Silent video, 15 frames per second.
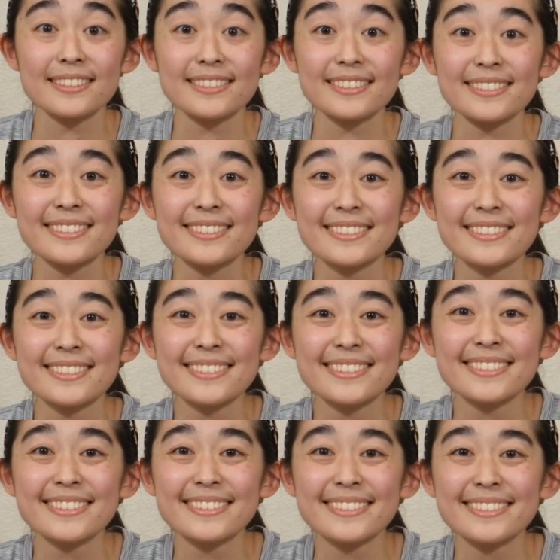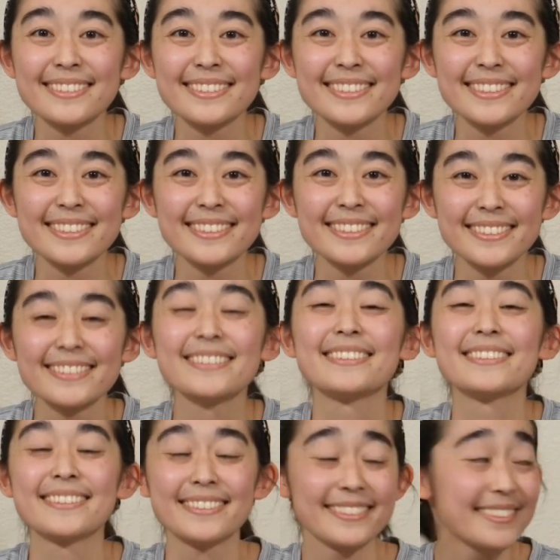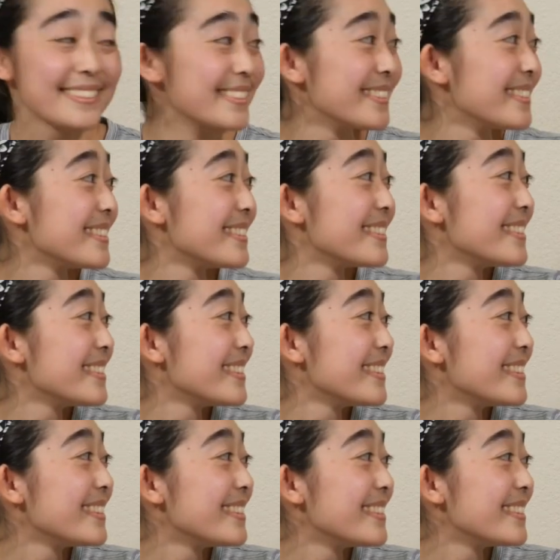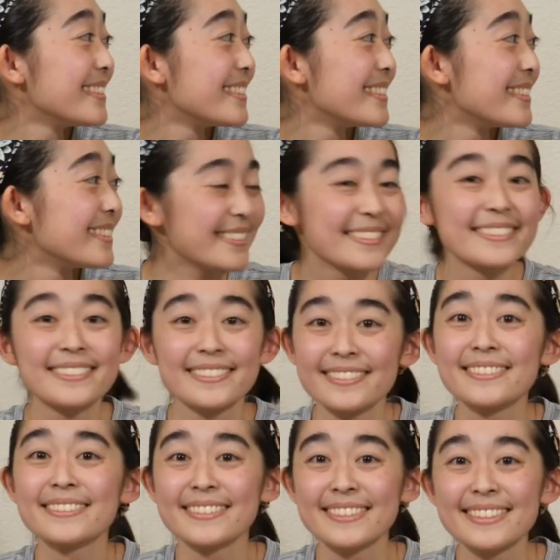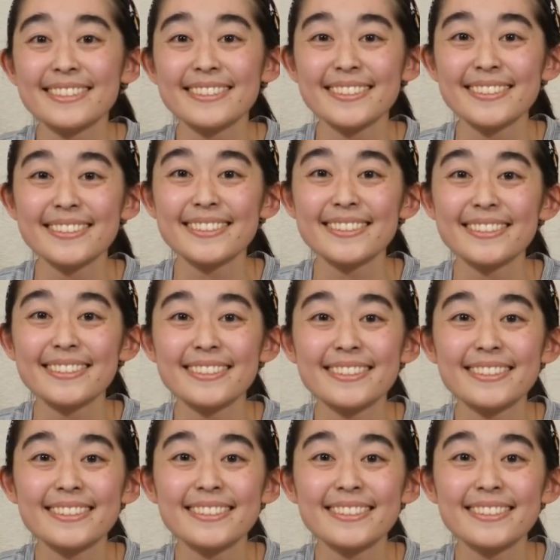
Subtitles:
(silent)